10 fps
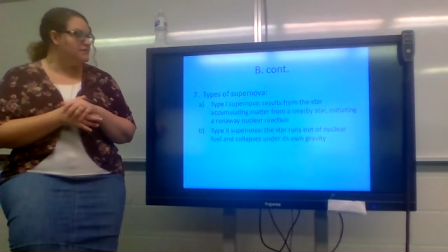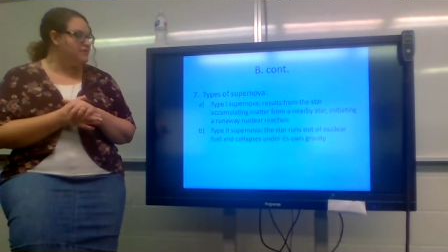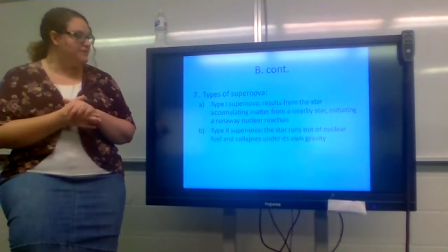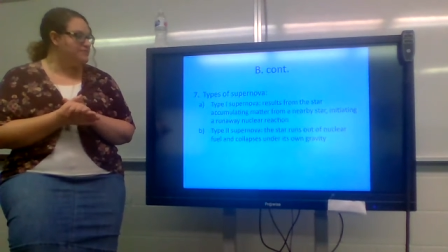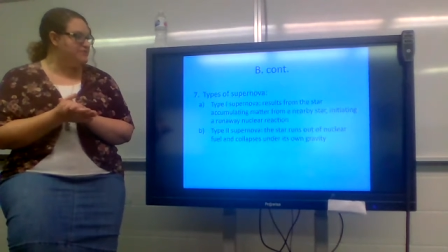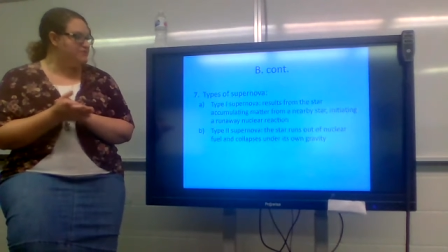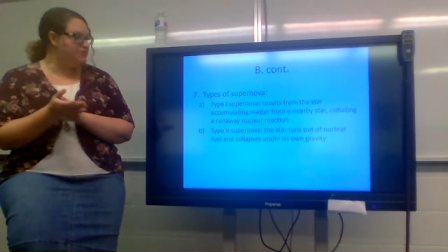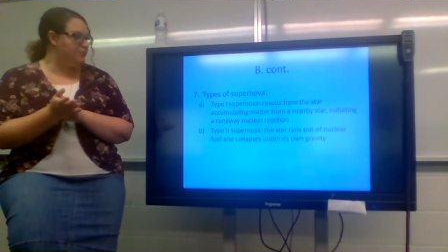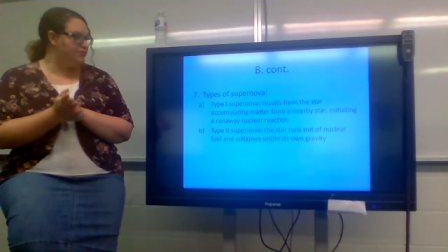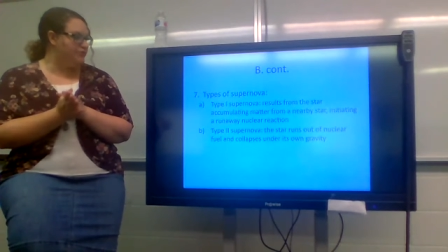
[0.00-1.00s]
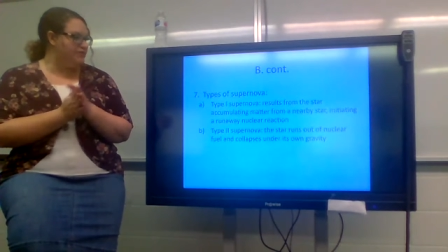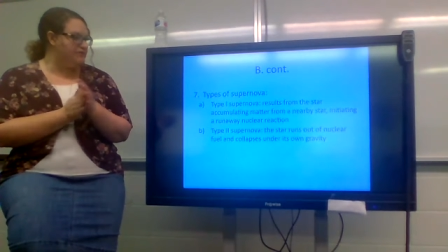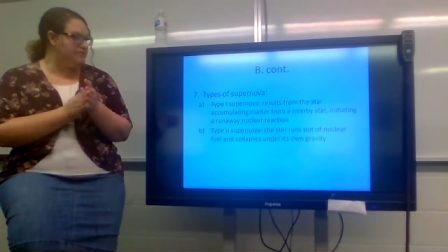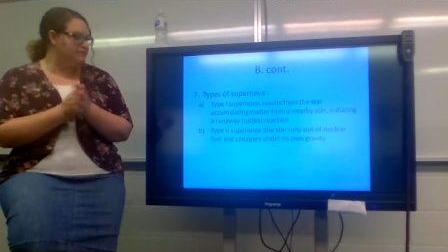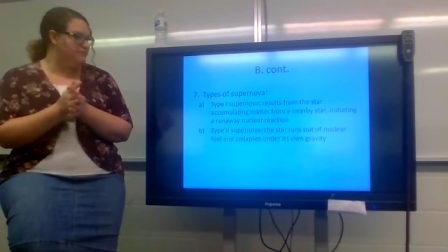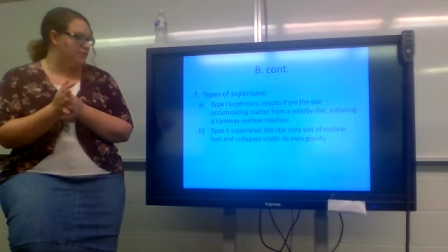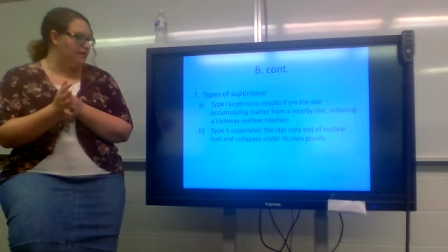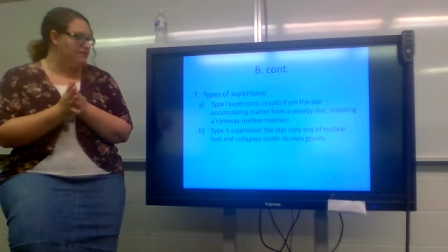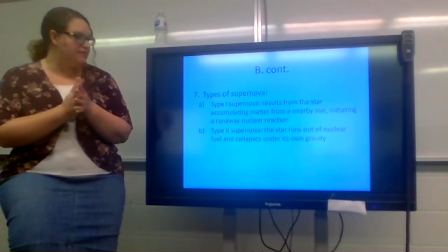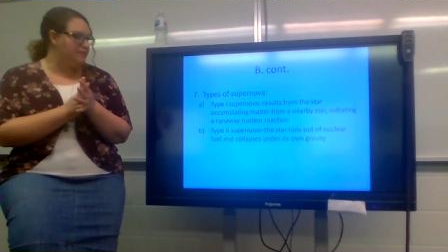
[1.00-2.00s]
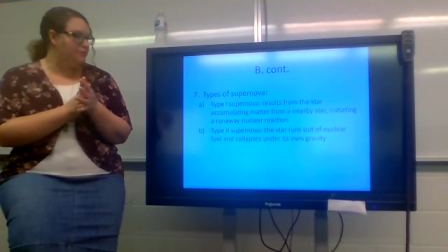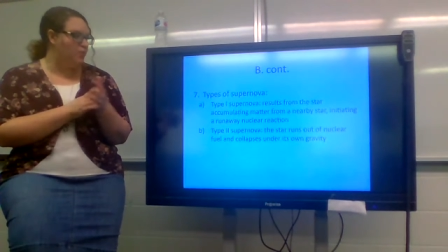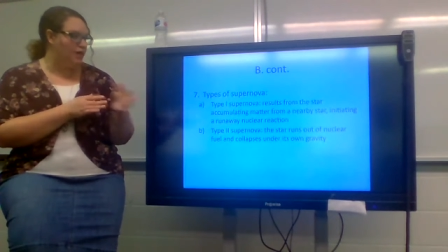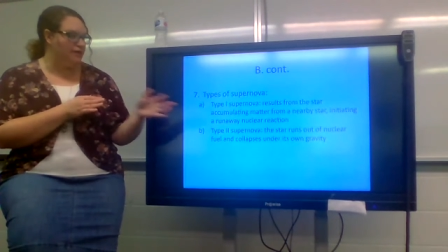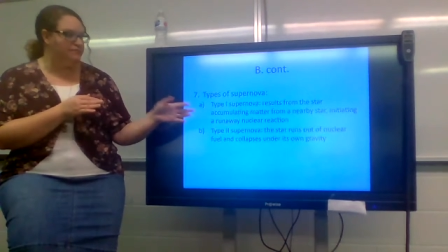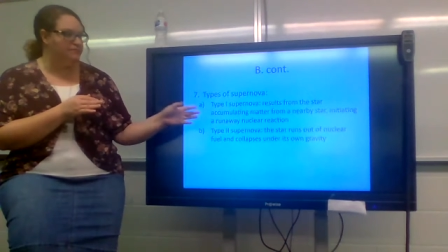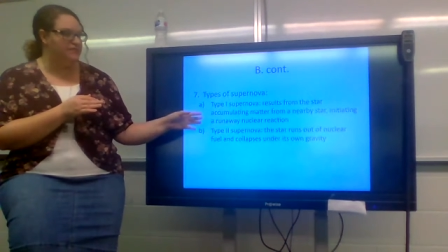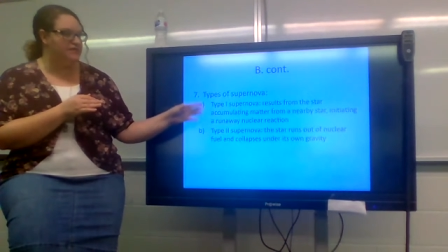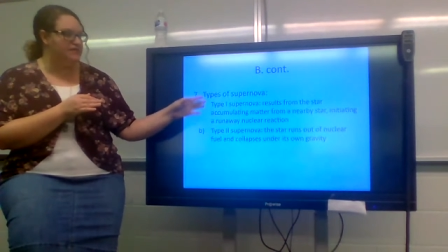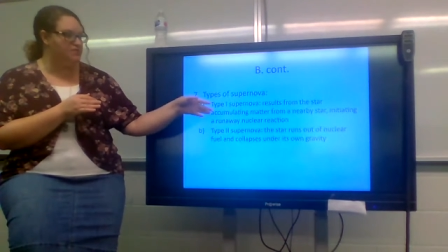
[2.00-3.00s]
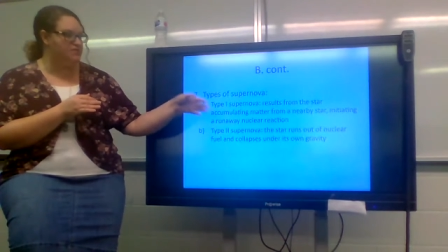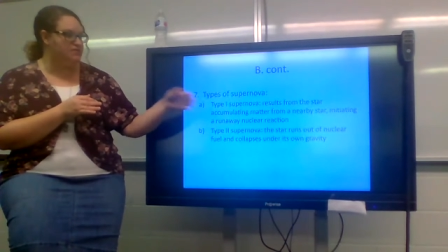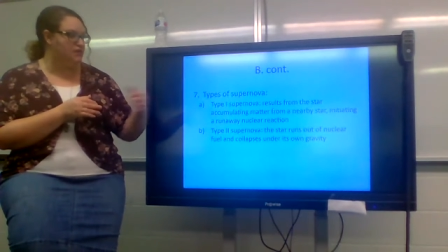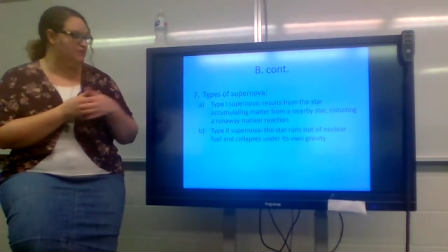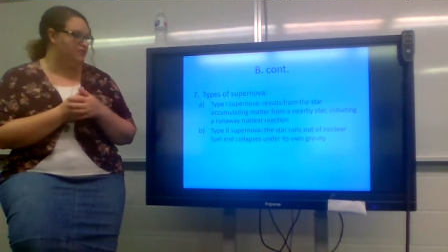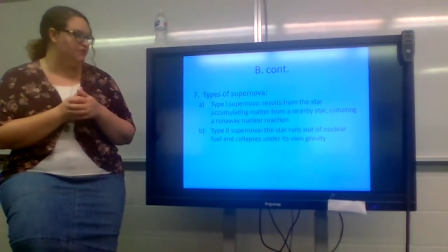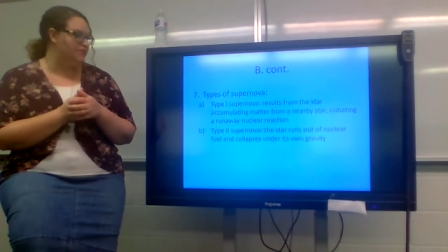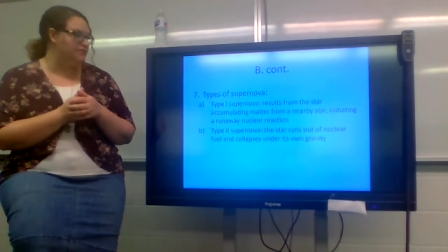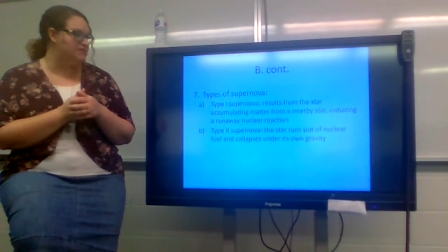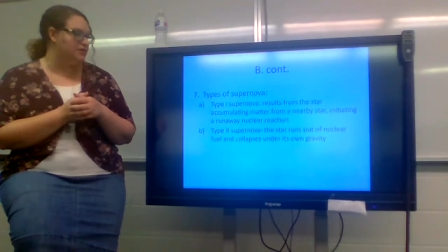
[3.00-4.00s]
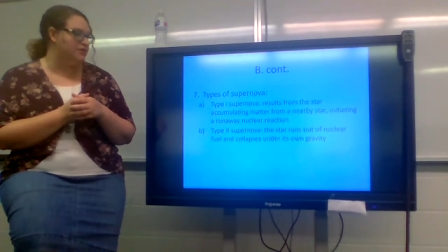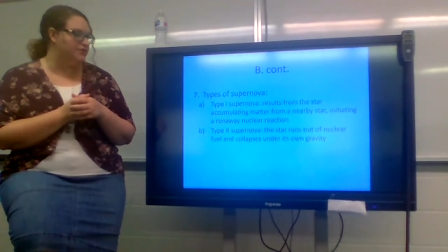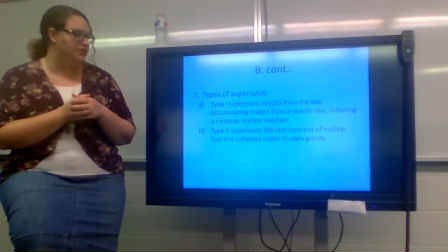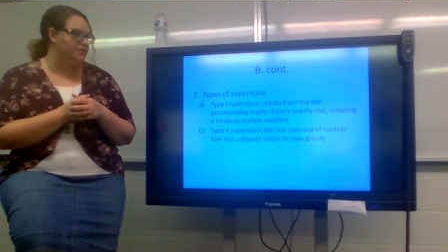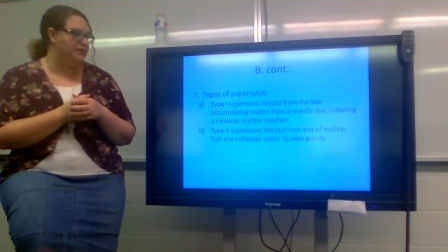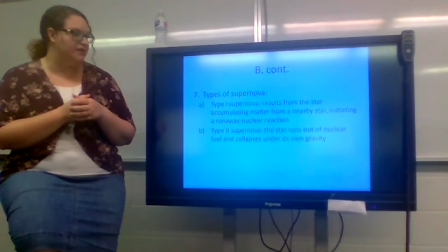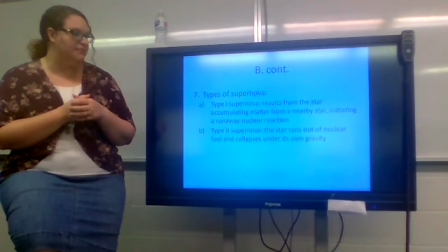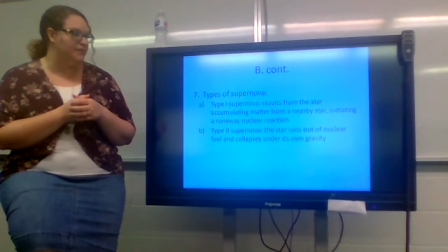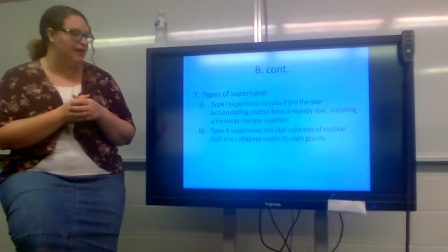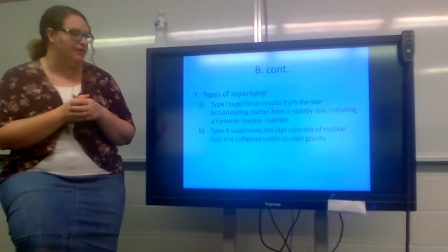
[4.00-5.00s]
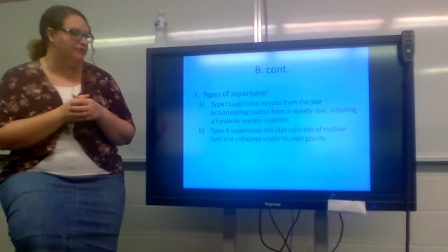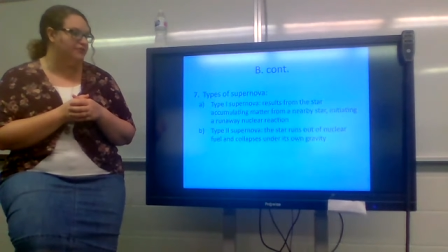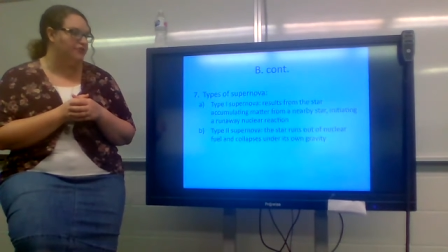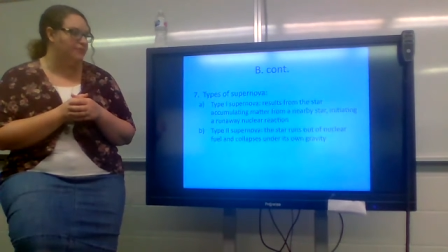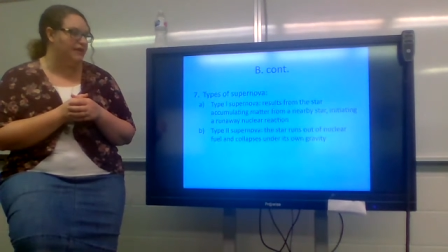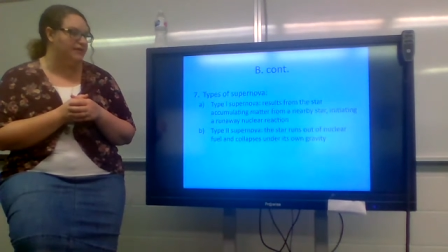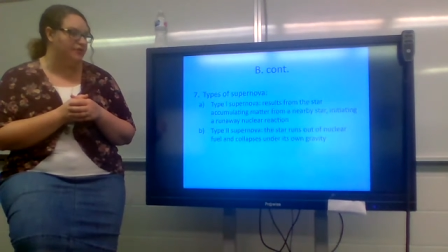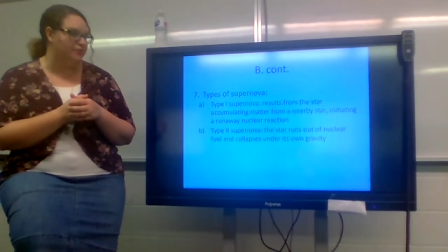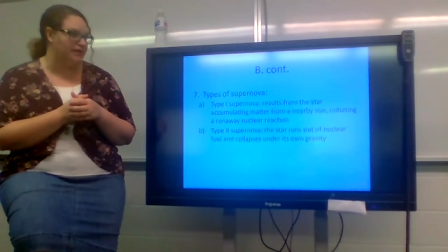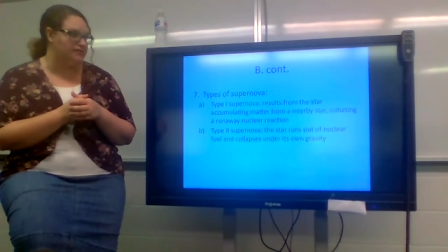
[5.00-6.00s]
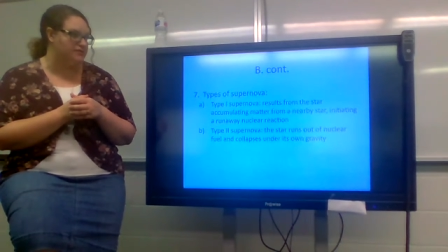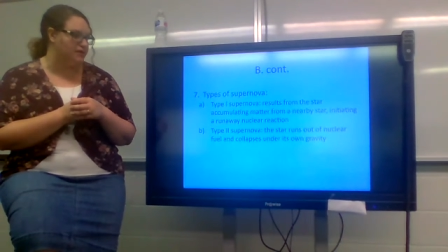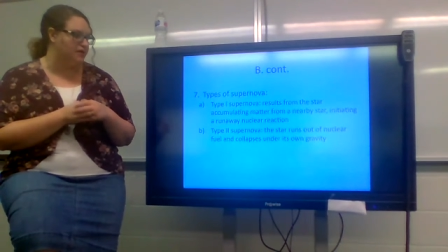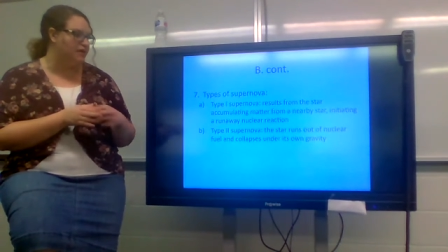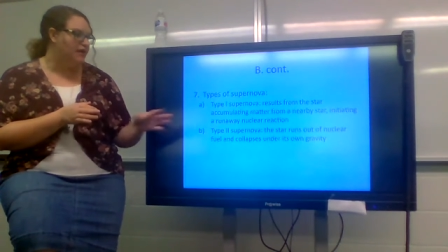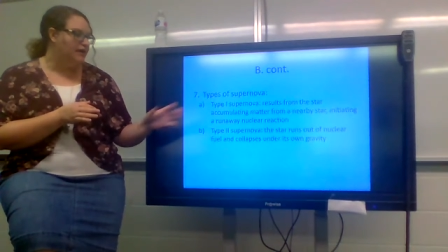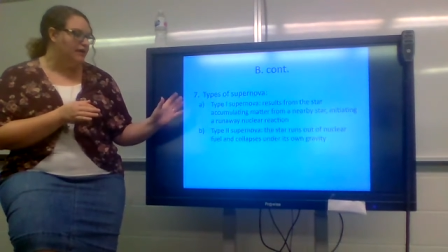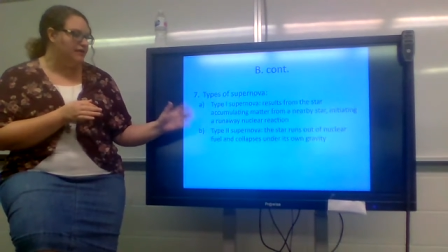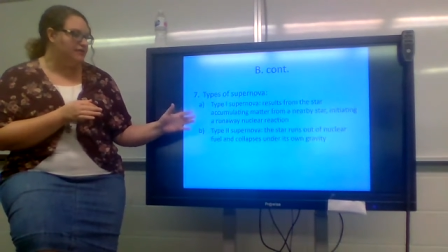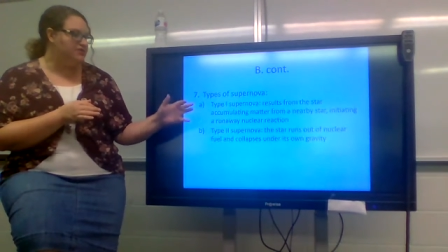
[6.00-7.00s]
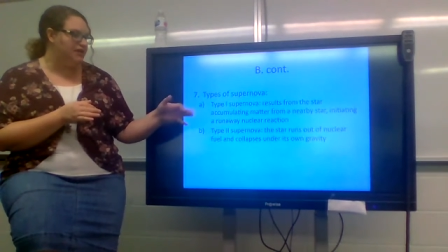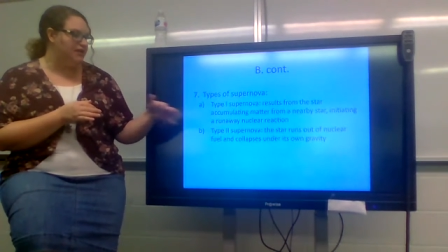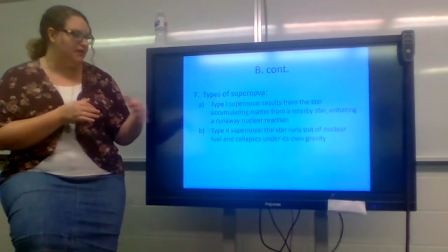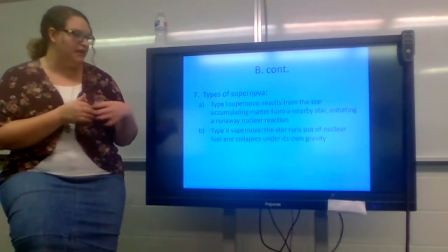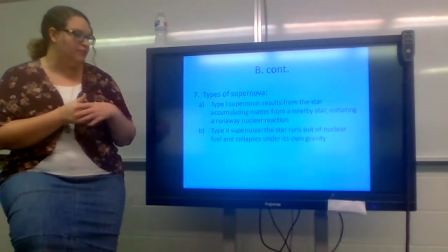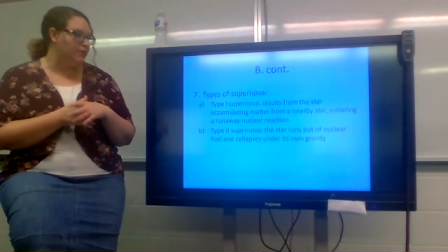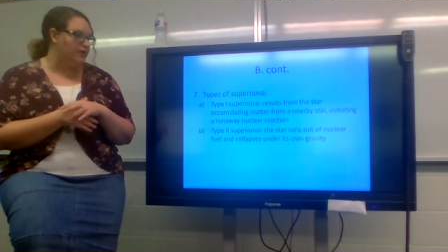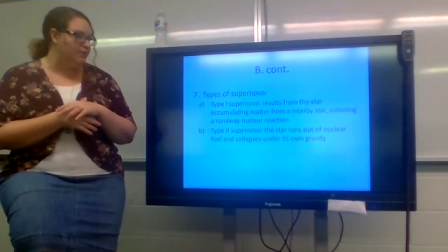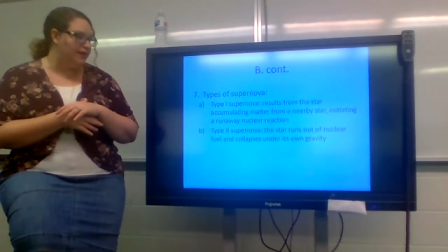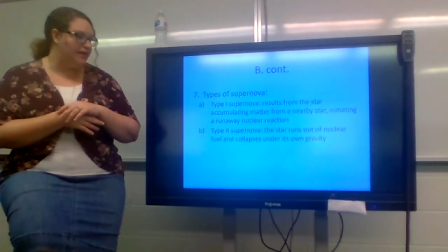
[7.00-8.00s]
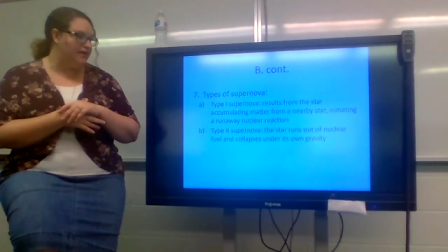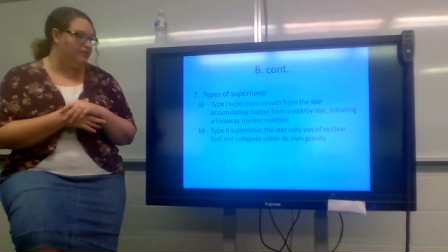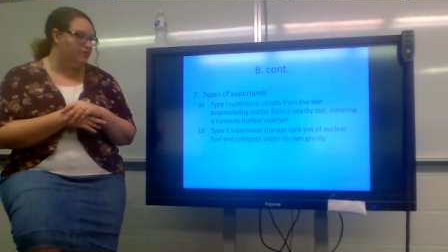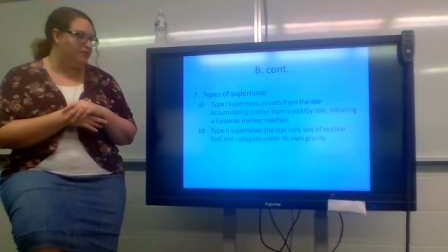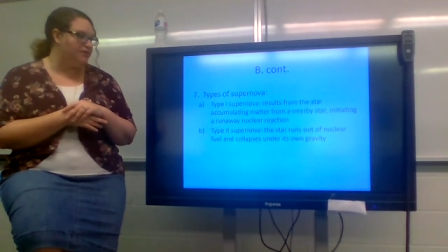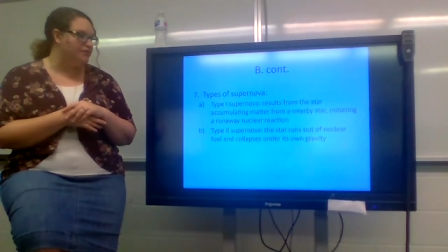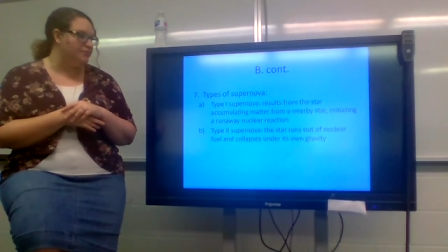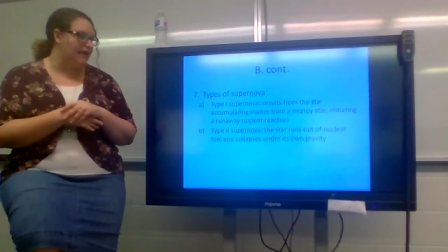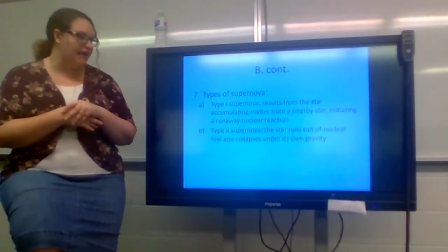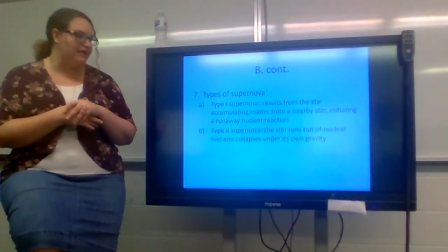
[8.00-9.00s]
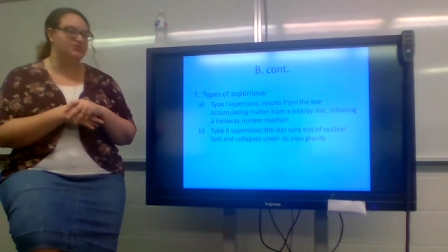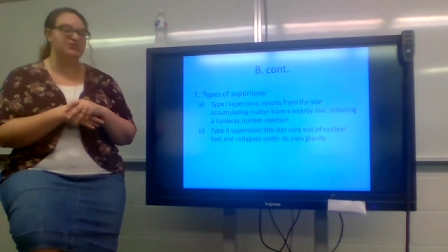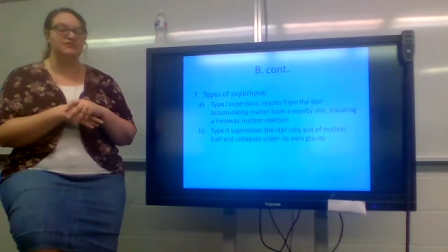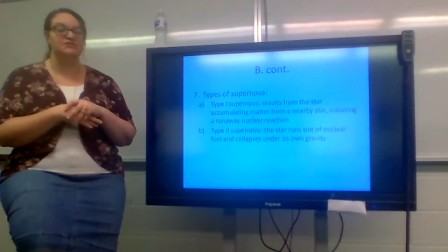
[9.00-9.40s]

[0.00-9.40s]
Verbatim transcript: Types of supernovas, okay, type 1, these result from the star accumulating matter from a nearby star, initiating a runaway nuclear reaction.